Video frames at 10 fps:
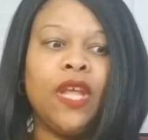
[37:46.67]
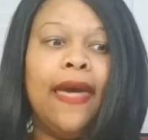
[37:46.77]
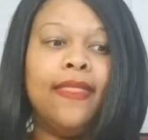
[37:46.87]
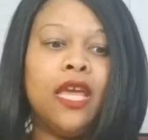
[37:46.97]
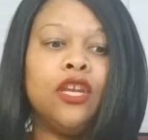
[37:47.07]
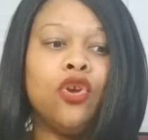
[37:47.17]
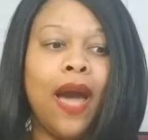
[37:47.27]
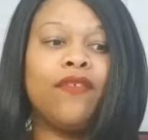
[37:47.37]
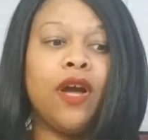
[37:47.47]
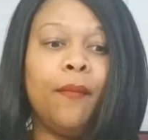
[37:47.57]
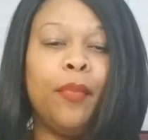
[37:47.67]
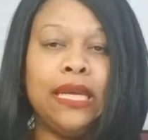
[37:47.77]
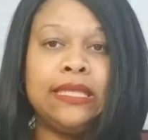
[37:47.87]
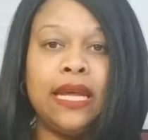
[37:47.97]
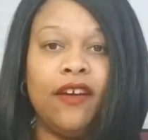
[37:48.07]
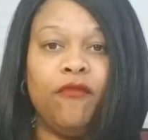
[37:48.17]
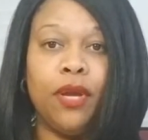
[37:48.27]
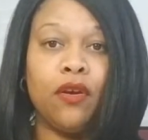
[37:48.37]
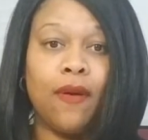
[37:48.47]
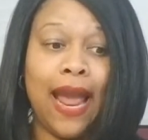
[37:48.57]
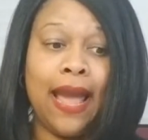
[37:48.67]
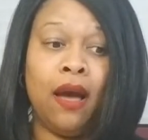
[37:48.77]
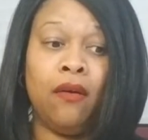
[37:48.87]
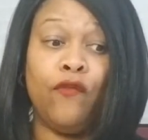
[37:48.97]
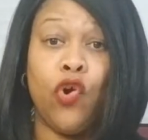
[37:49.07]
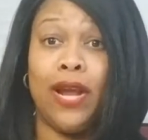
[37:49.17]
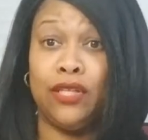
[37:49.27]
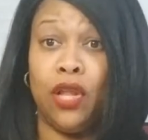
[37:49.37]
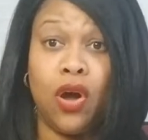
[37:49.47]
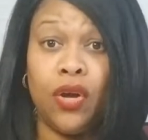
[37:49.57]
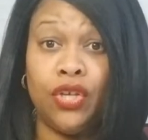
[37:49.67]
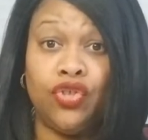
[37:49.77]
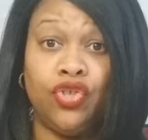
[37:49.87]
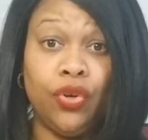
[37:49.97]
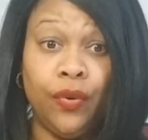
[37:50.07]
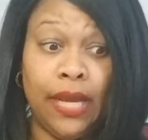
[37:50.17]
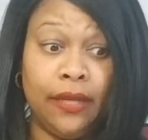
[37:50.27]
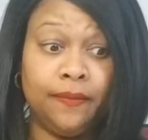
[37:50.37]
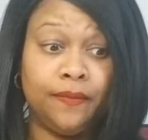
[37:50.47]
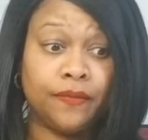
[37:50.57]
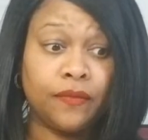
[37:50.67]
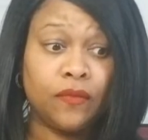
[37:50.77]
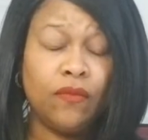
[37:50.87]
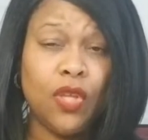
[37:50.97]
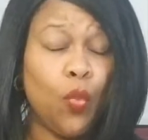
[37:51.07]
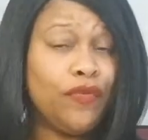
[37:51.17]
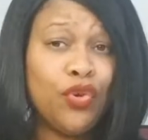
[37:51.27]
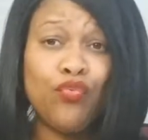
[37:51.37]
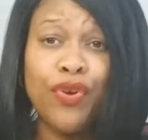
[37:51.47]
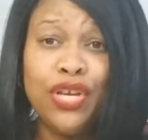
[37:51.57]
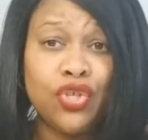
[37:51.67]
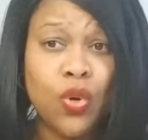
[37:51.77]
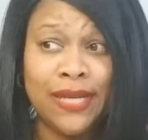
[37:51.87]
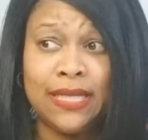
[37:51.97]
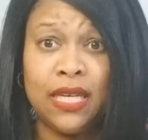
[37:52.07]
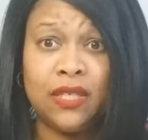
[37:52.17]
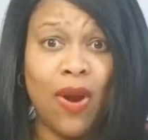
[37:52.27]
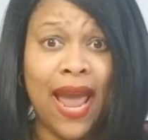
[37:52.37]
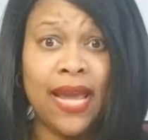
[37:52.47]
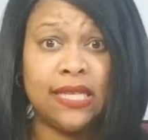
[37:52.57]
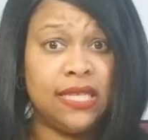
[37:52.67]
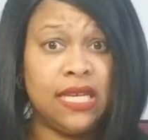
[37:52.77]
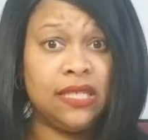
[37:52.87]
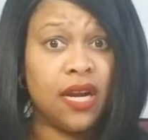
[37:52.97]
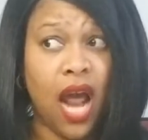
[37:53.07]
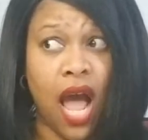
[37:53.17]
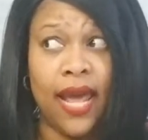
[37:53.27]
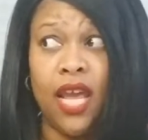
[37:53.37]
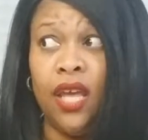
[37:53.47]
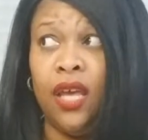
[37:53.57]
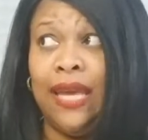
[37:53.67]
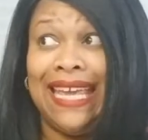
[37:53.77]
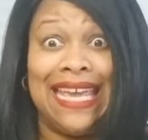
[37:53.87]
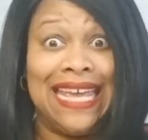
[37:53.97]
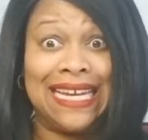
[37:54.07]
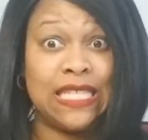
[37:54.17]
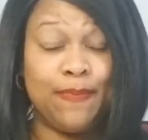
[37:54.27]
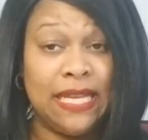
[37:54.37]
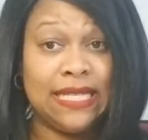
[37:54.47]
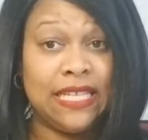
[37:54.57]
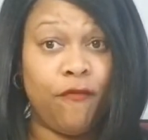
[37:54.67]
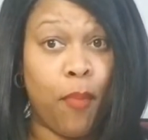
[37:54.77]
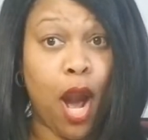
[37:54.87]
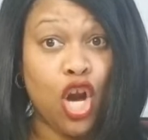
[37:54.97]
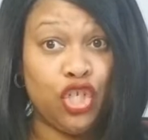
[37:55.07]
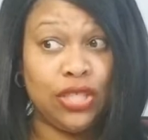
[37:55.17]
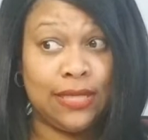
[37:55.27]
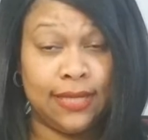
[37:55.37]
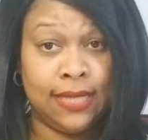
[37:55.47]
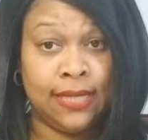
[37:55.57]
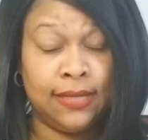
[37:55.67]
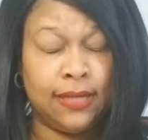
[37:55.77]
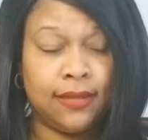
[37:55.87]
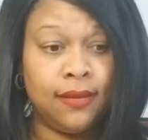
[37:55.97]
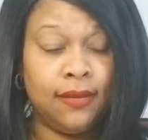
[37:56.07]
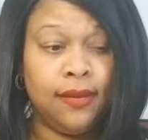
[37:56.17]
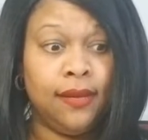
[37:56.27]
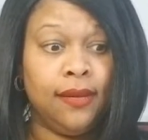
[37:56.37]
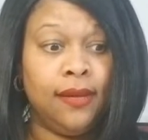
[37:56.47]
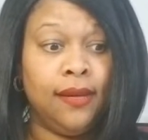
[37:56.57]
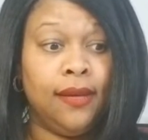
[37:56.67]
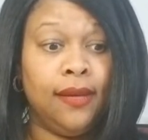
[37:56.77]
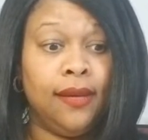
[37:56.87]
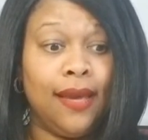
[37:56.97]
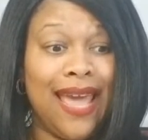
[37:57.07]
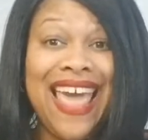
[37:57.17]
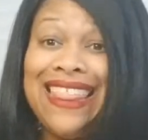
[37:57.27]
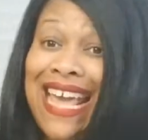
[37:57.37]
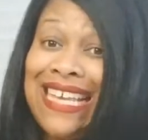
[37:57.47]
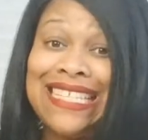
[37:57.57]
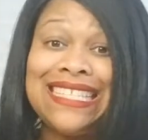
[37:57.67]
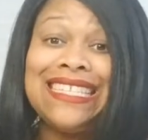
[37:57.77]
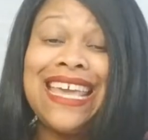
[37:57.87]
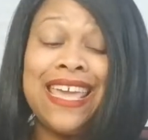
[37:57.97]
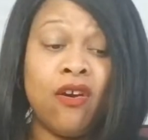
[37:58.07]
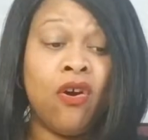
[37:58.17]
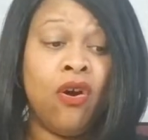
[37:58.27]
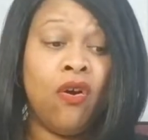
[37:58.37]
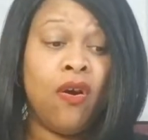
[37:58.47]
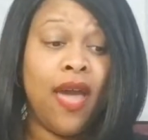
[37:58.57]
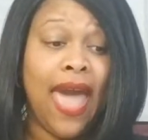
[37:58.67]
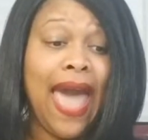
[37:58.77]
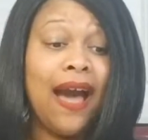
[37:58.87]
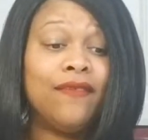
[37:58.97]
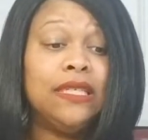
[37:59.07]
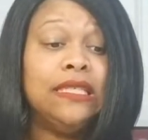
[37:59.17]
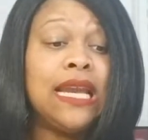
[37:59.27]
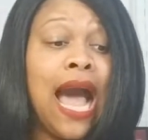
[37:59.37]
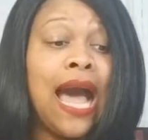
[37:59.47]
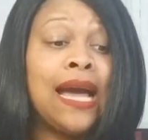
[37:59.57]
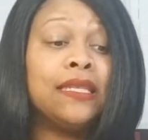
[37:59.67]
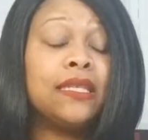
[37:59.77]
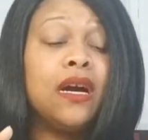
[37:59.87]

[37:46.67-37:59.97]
and then you have companies that have been around for as long as Dooney with the resources, right? Because these are not inexpensive purchases. And they still have not